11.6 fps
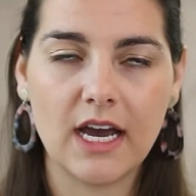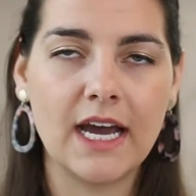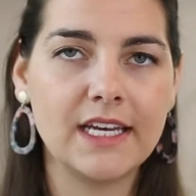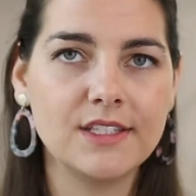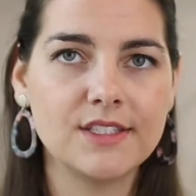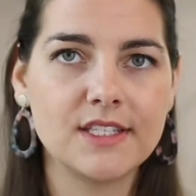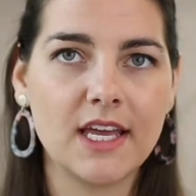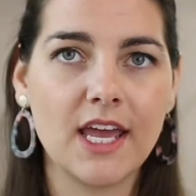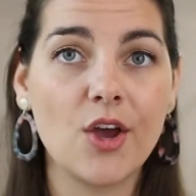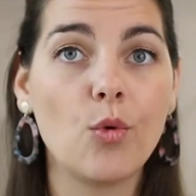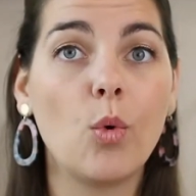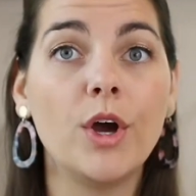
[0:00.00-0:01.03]
I didn't
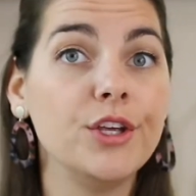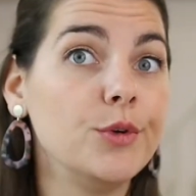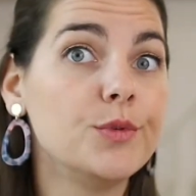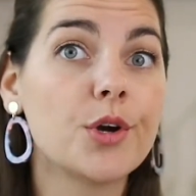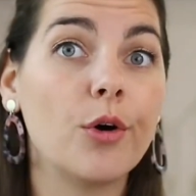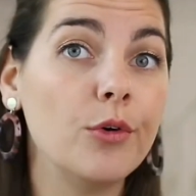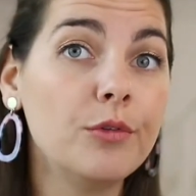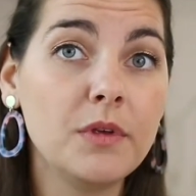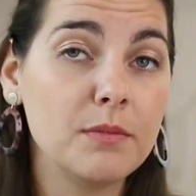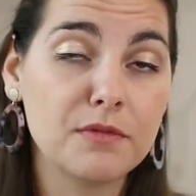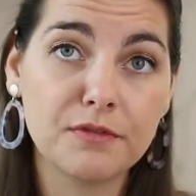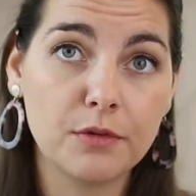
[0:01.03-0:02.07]
say what you told me
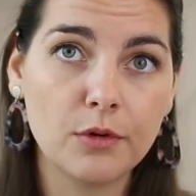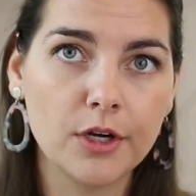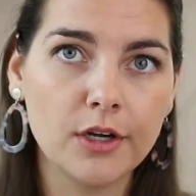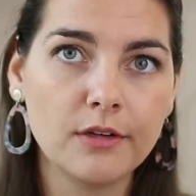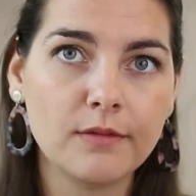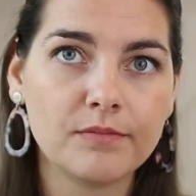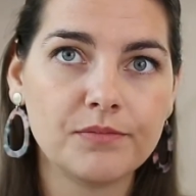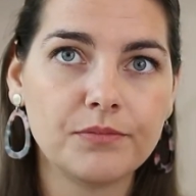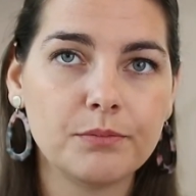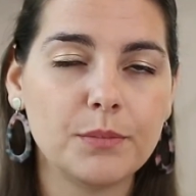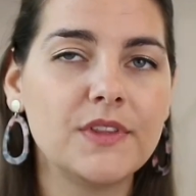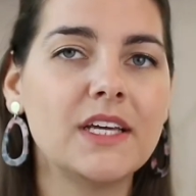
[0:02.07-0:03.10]
before.
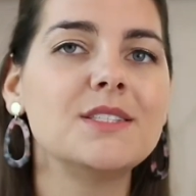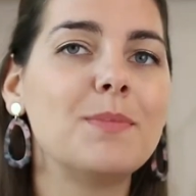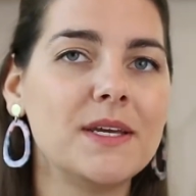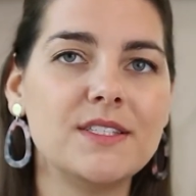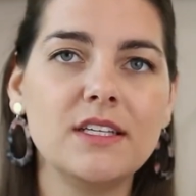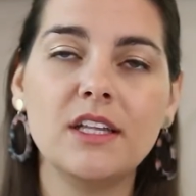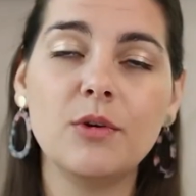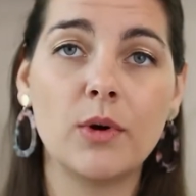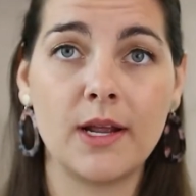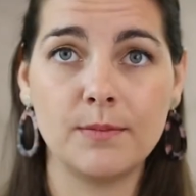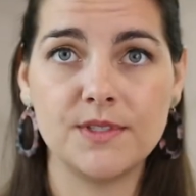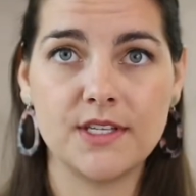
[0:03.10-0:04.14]
But that's basically what
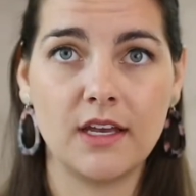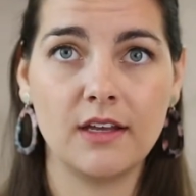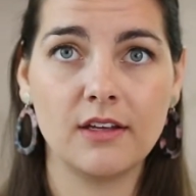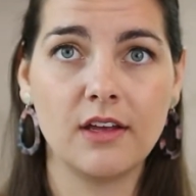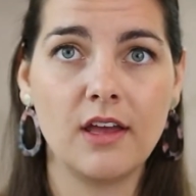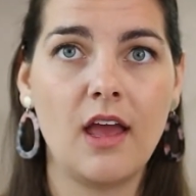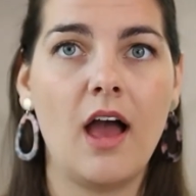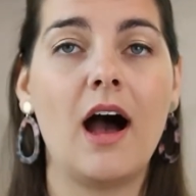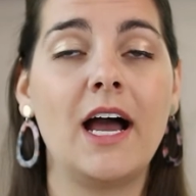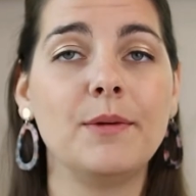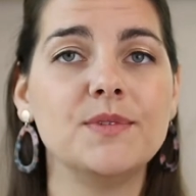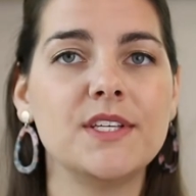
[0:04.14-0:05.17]
I'm saying.
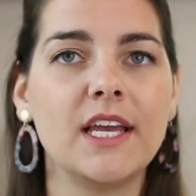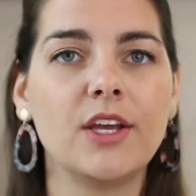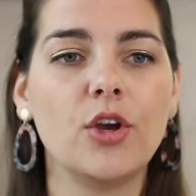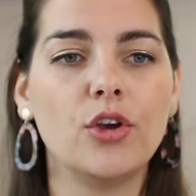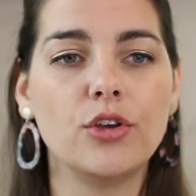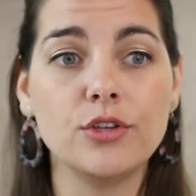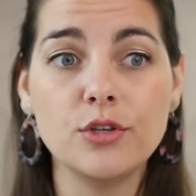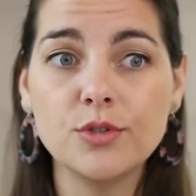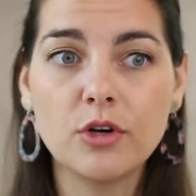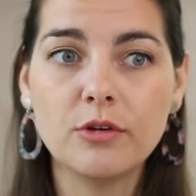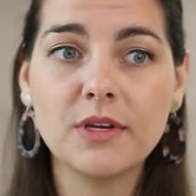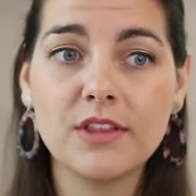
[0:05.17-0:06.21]
I'm saying you
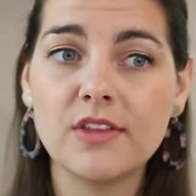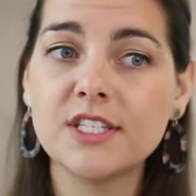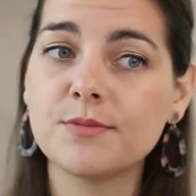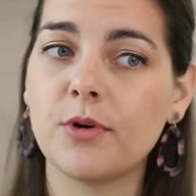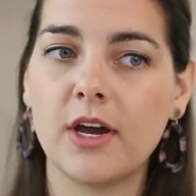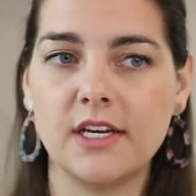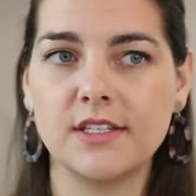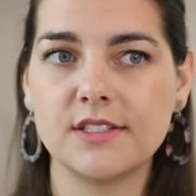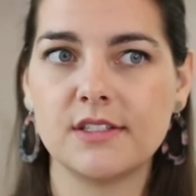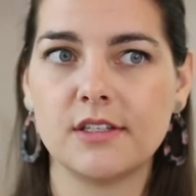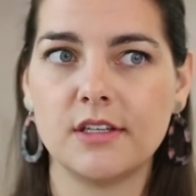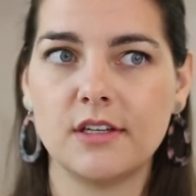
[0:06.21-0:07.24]
told me this
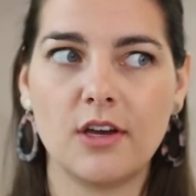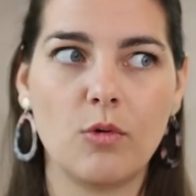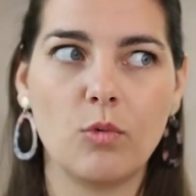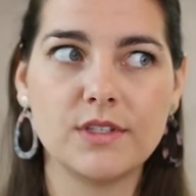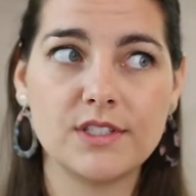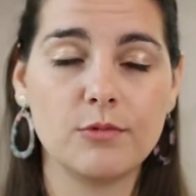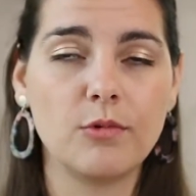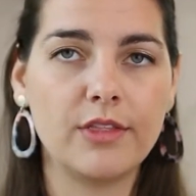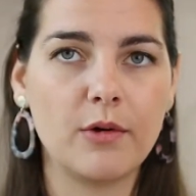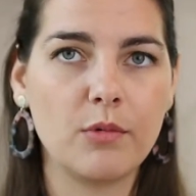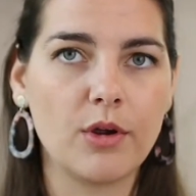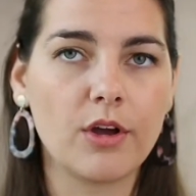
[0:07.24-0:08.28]
price was the one
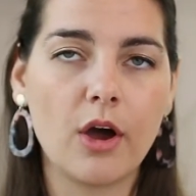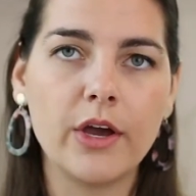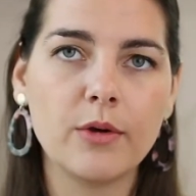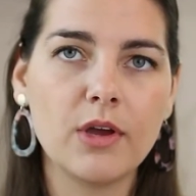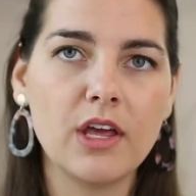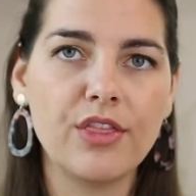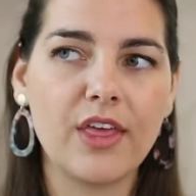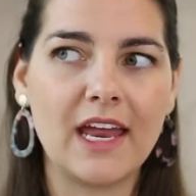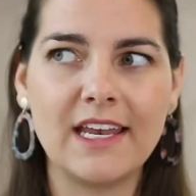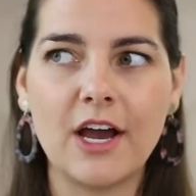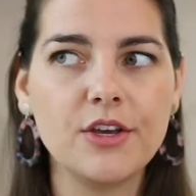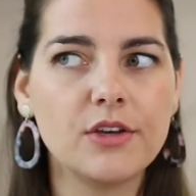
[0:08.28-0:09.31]
that we were going with, and
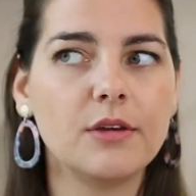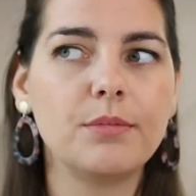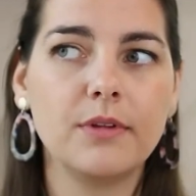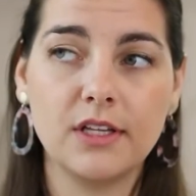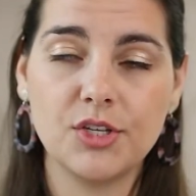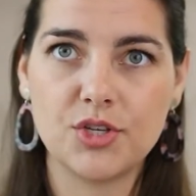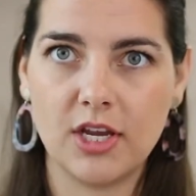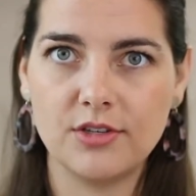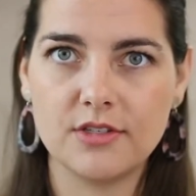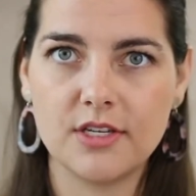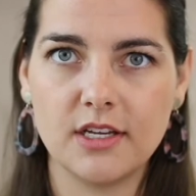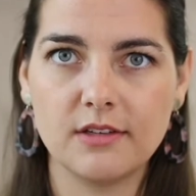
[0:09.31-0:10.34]
now you completely
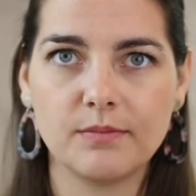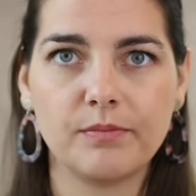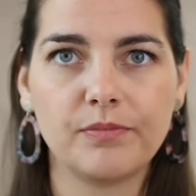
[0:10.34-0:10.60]
changed it.